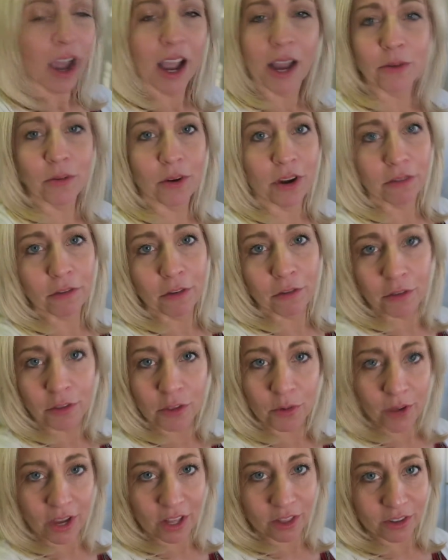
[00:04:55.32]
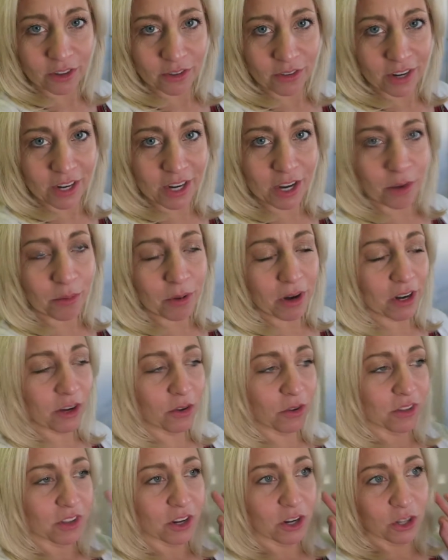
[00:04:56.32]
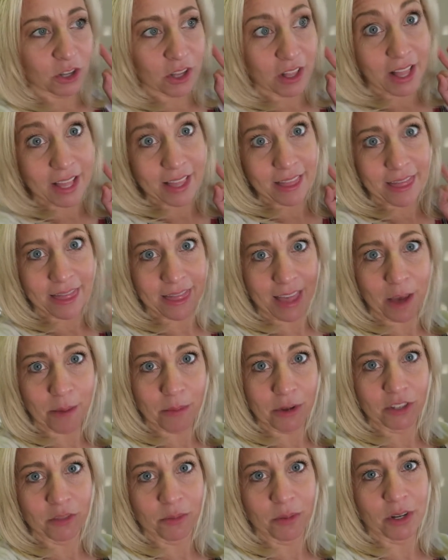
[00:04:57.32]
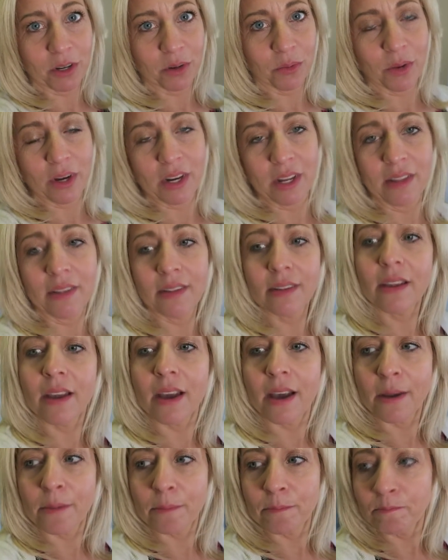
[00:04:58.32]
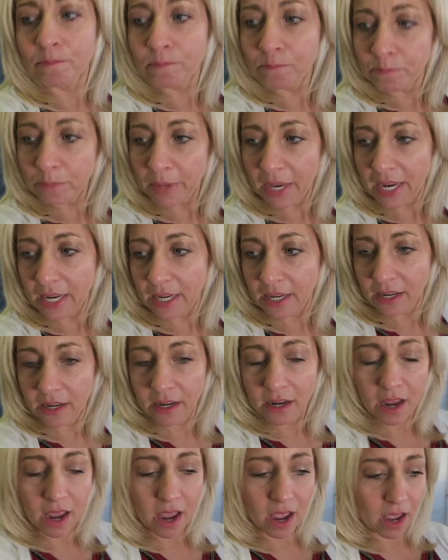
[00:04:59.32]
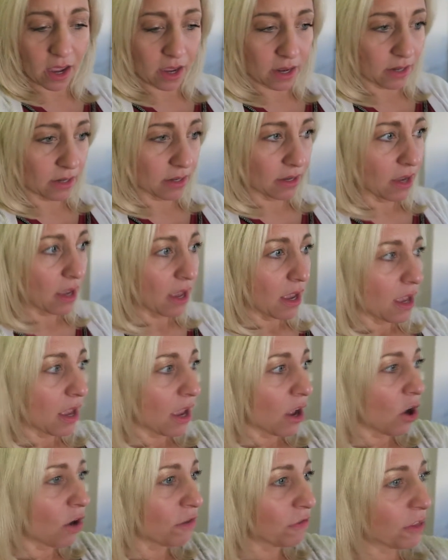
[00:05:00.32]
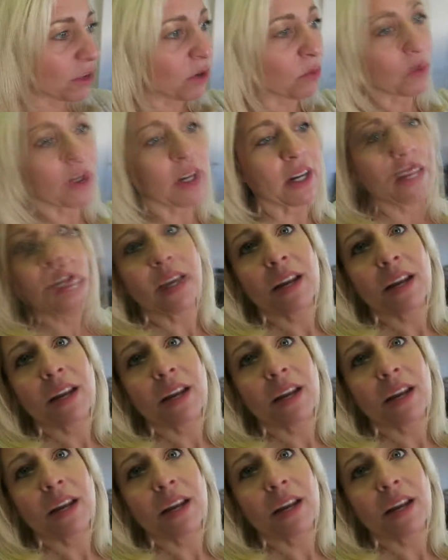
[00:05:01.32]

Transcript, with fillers: I'm grateful for the way it looks right now, but I know it's gonna look like that much better when it's um, painted and hopefully we're gonna